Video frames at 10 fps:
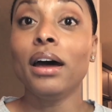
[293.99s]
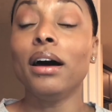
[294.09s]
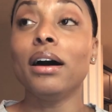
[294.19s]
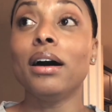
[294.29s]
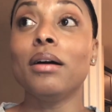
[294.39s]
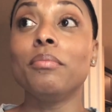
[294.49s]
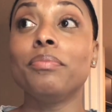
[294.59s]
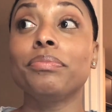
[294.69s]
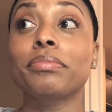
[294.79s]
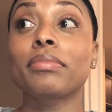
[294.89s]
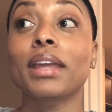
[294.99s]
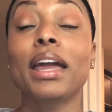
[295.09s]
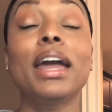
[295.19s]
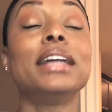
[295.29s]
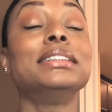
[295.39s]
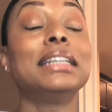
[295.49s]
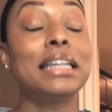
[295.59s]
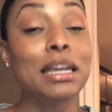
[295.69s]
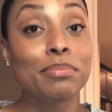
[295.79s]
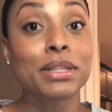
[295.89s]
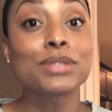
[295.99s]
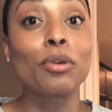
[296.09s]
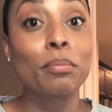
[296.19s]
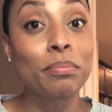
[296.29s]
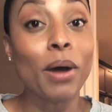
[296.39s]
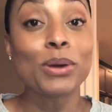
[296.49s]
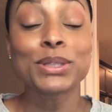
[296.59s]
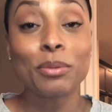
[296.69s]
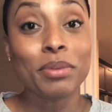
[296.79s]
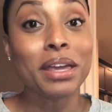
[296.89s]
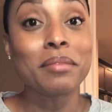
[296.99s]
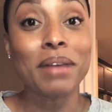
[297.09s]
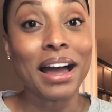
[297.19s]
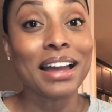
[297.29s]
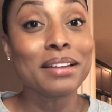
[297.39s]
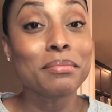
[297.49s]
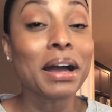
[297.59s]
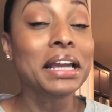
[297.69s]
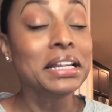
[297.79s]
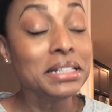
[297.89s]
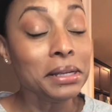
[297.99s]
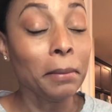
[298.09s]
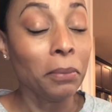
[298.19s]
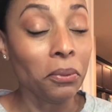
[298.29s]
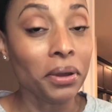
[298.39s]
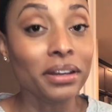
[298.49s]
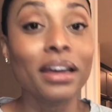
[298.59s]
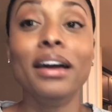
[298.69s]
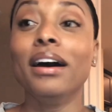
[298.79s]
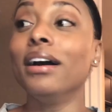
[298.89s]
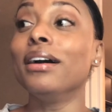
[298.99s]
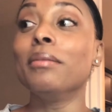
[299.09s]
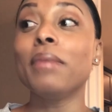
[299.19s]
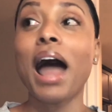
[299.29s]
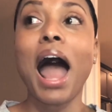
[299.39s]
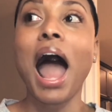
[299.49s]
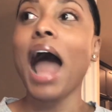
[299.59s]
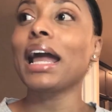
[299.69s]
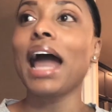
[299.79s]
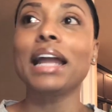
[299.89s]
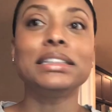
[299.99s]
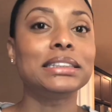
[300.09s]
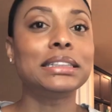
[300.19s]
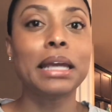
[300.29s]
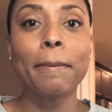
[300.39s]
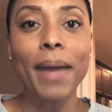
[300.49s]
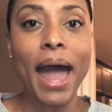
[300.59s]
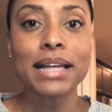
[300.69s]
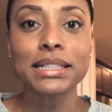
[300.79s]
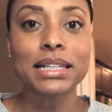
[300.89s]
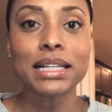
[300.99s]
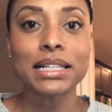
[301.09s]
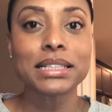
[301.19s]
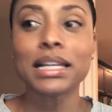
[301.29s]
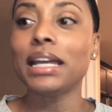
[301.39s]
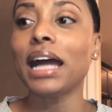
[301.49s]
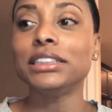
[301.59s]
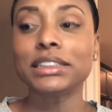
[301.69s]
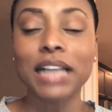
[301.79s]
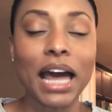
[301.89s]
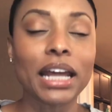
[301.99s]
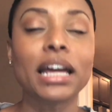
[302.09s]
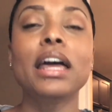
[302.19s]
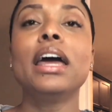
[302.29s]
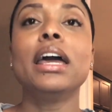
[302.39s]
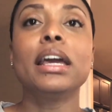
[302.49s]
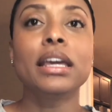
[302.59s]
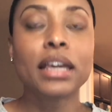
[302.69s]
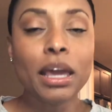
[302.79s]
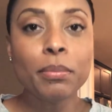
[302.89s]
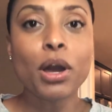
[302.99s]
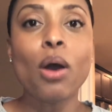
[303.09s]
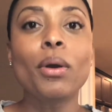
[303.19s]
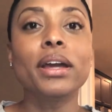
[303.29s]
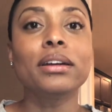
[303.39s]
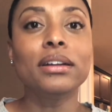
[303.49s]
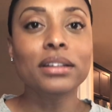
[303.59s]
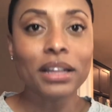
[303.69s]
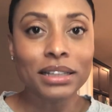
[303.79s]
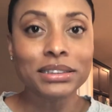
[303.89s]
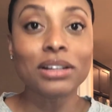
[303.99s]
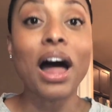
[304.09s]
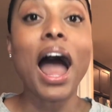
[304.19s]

And to keep this from also being my ending point, I gotta just get past this, and I just gotta keep going until